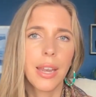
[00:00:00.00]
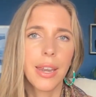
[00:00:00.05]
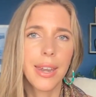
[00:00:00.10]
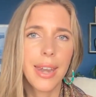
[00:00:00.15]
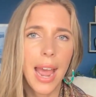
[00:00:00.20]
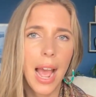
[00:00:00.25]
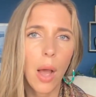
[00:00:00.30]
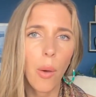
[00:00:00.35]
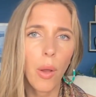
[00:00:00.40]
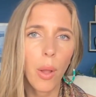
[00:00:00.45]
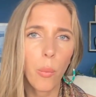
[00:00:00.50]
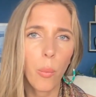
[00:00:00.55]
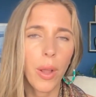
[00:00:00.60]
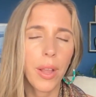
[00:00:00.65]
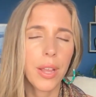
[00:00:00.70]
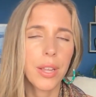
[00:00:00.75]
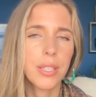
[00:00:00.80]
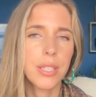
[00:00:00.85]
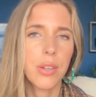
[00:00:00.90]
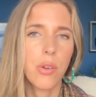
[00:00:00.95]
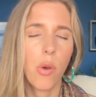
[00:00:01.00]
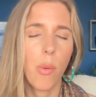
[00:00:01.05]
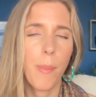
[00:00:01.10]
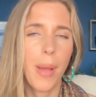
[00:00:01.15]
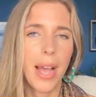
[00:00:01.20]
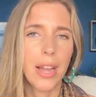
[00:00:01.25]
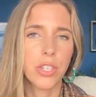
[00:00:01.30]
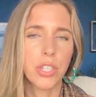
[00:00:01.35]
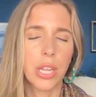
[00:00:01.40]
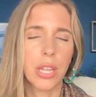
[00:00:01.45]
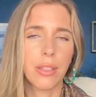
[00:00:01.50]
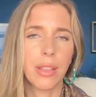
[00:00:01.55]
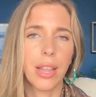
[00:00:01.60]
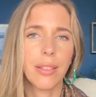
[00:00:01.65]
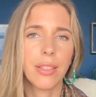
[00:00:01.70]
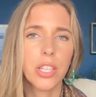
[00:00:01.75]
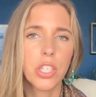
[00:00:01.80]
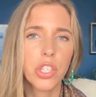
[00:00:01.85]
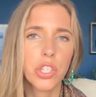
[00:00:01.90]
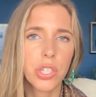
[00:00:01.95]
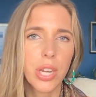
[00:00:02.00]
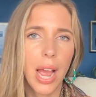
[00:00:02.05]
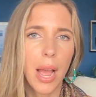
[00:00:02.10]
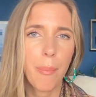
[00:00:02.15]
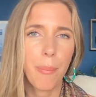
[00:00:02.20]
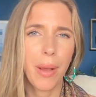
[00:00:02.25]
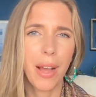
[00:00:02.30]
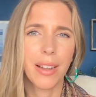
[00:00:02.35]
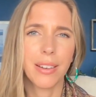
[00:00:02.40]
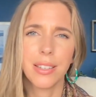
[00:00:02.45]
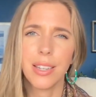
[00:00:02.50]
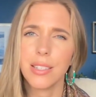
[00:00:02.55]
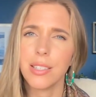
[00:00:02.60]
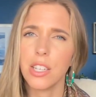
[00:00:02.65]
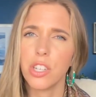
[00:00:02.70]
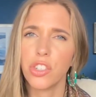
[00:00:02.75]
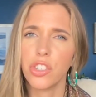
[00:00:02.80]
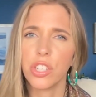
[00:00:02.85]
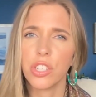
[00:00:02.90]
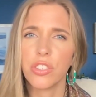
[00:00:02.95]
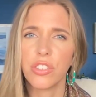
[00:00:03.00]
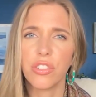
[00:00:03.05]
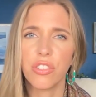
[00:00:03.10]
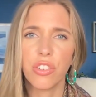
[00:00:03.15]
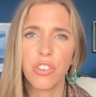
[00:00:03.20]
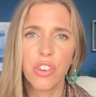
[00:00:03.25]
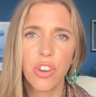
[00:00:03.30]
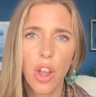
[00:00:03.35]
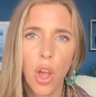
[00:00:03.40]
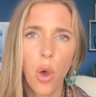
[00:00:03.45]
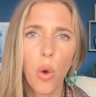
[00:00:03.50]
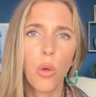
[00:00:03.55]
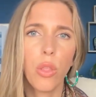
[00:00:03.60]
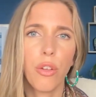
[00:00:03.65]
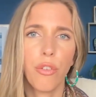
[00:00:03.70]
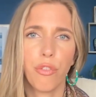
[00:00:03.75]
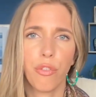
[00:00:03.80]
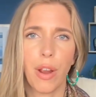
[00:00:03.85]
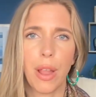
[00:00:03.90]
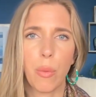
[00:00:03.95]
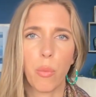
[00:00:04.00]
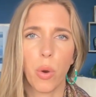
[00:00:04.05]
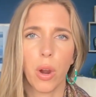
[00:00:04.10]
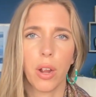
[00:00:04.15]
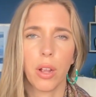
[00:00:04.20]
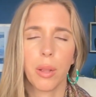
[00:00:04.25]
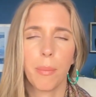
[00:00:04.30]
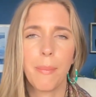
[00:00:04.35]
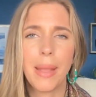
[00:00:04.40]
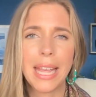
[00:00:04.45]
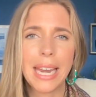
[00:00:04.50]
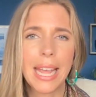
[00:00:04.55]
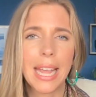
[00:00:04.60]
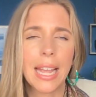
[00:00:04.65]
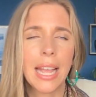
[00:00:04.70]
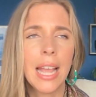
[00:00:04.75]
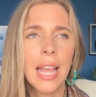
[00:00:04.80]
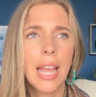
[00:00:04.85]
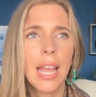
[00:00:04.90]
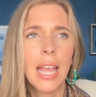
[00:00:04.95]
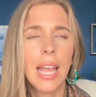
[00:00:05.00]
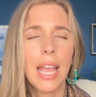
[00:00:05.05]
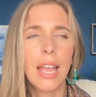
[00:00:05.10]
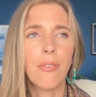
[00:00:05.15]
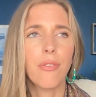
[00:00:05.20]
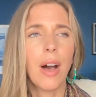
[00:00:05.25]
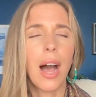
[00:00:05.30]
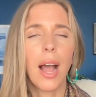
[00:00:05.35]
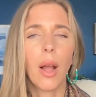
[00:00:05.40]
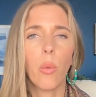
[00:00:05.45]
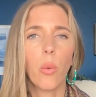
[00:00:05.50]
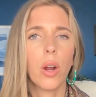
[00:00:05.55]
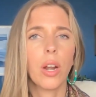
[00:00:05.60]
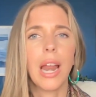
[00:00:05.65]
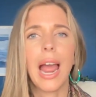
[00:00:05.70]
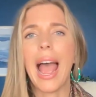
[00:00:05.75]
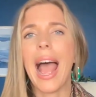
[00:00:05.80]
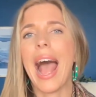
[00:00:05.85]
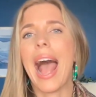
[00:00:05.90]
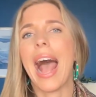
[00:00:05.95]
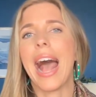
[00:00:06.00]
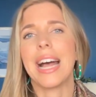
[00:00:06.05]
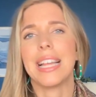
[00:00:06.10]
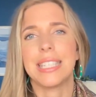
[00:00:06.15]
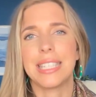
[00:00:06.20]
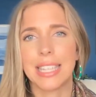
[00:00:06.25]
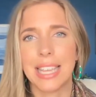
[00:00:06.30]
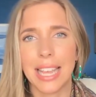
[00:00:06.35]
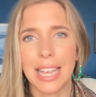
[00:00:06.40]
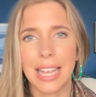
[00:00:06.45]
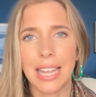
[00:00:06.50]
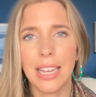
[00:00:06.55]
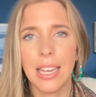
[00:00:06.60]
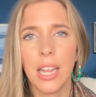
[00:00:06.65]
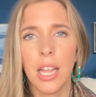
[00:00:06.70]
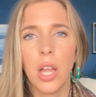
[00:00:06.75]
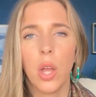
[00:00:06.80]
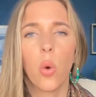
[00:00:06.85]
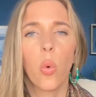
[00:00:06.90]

Now I want you to imagine that this chatbot doesn't just know the framework, meaning if I were to ask it,